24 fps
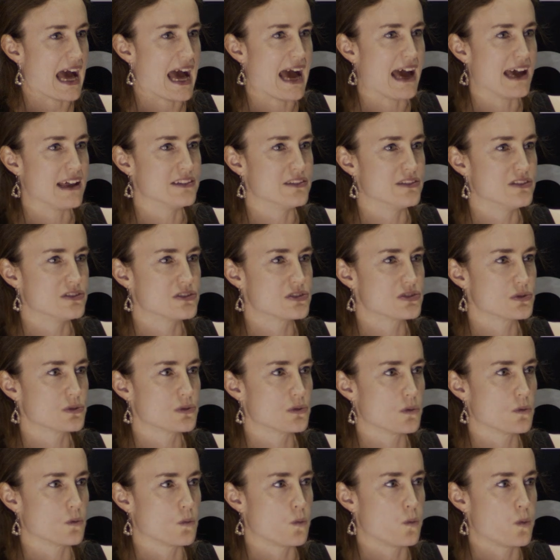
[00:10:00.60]
And
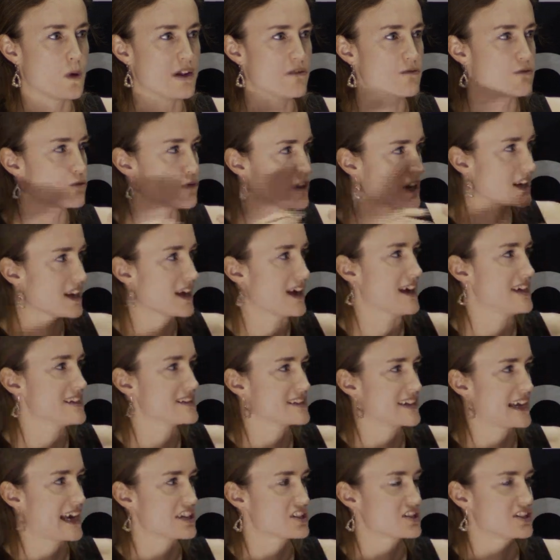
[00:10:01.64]
we realized that
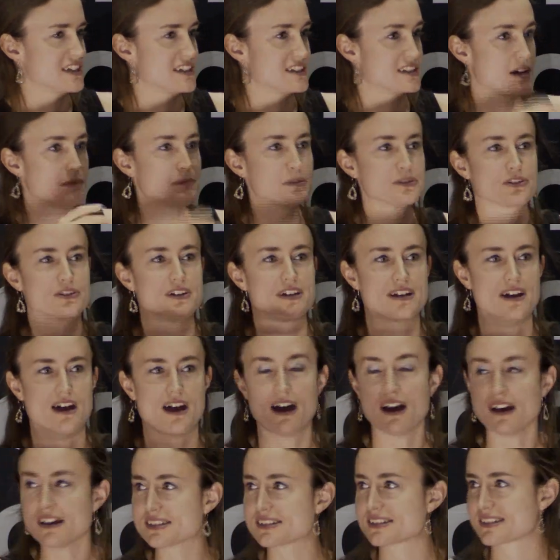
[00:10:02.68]
actually Dumbledore had
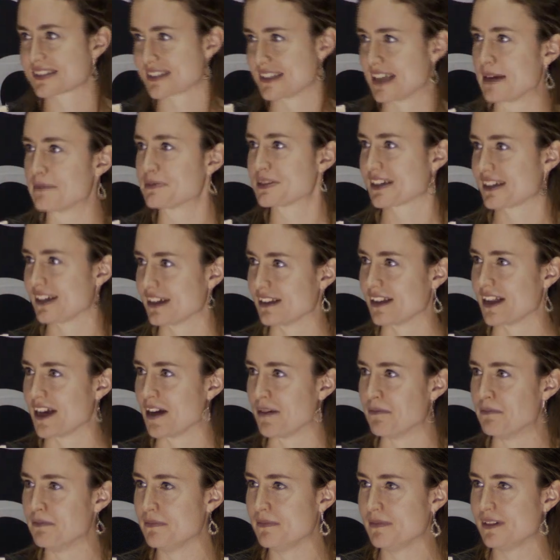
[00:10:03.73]
asked Snape to kill
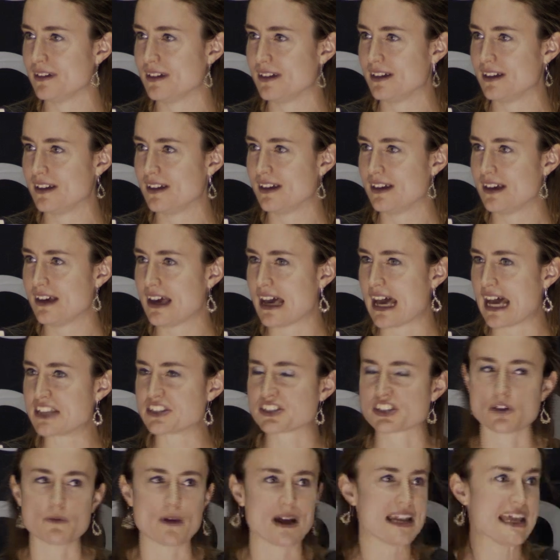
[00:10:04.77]
him. And so
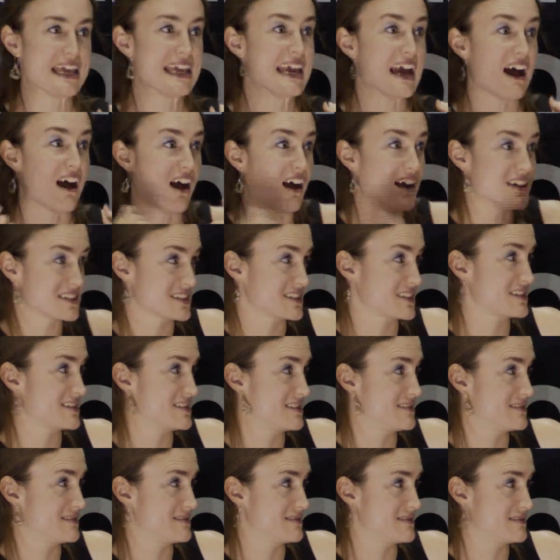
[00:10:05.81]
when he asks
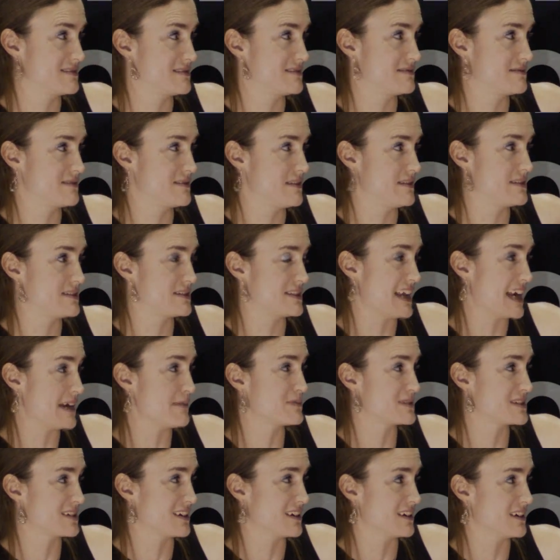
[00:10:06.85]
Snape
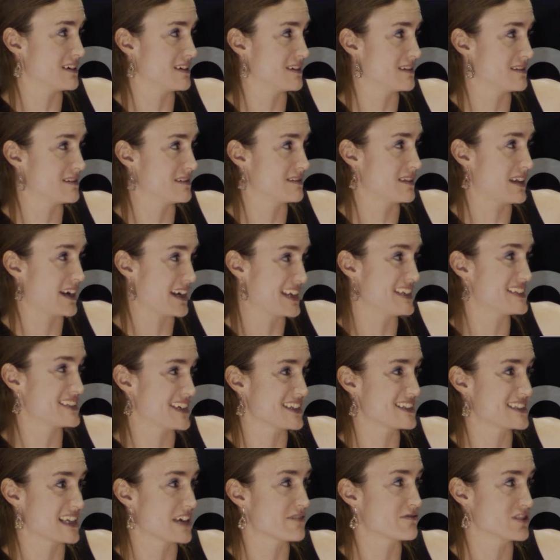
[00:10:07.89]
to, like he says,
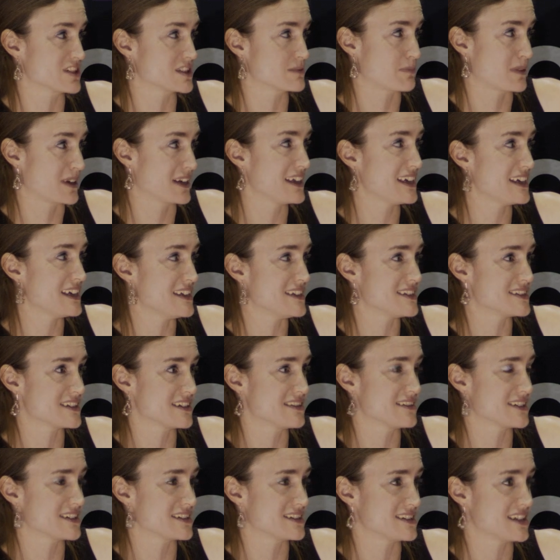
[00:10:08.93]
Severus, please, in
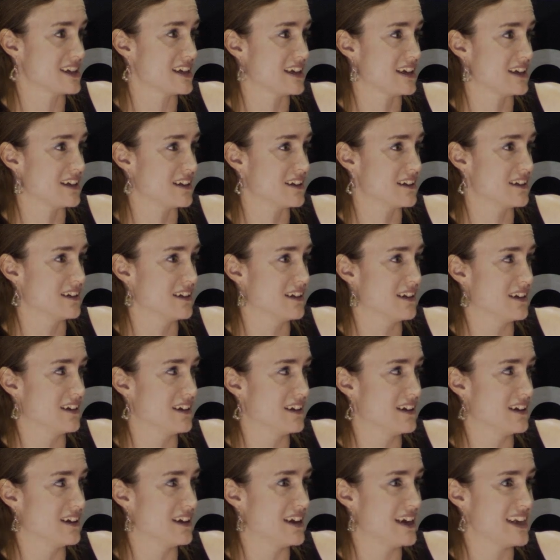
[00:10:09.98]
this scene,
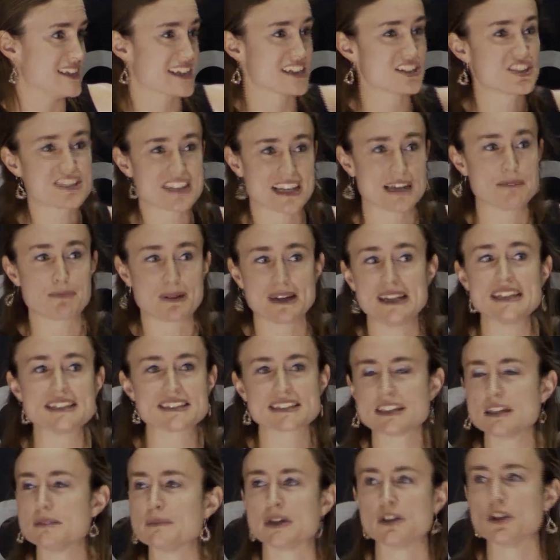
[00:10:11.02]
he's actually saying, please kill
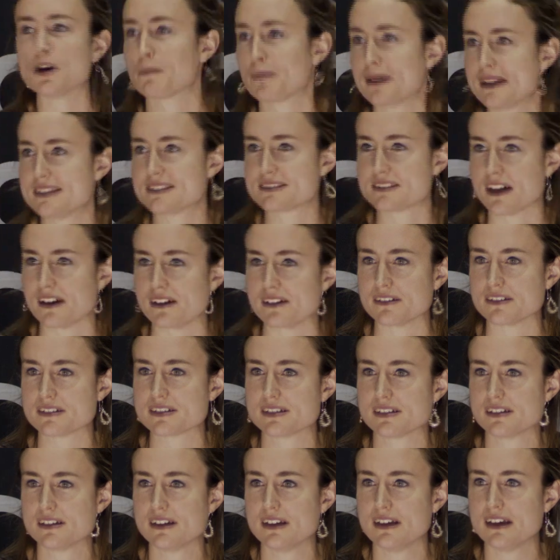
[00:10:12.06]
me, not please don't.
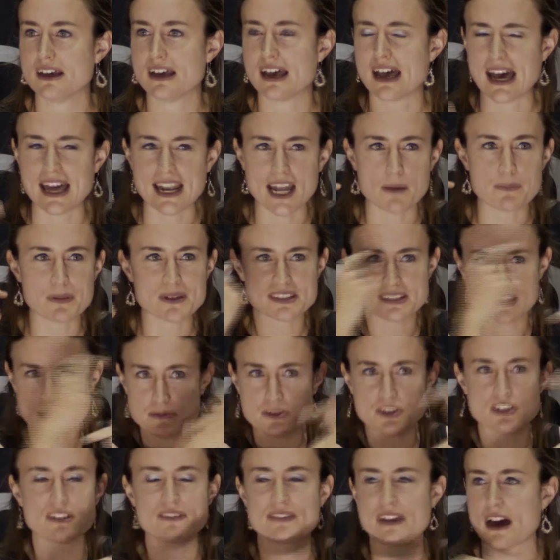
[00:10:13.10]
And our perception
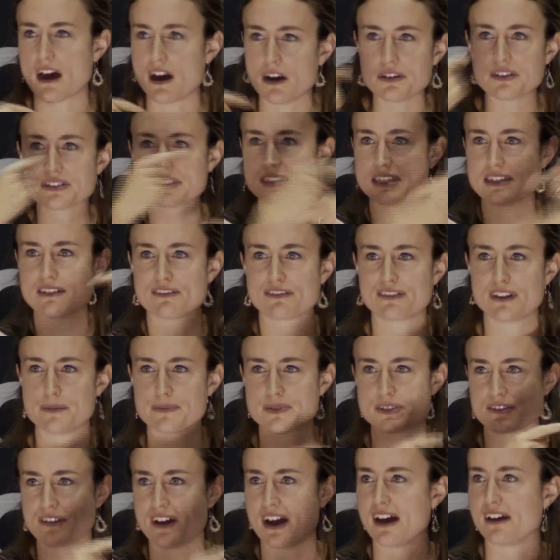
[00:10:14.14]
of that whole scene flips
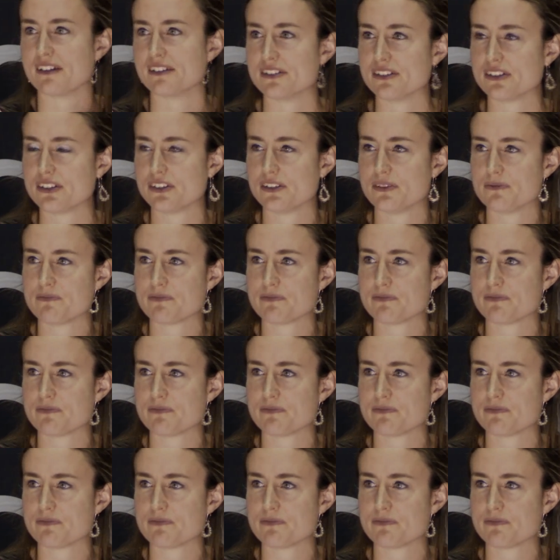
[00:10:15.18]
around.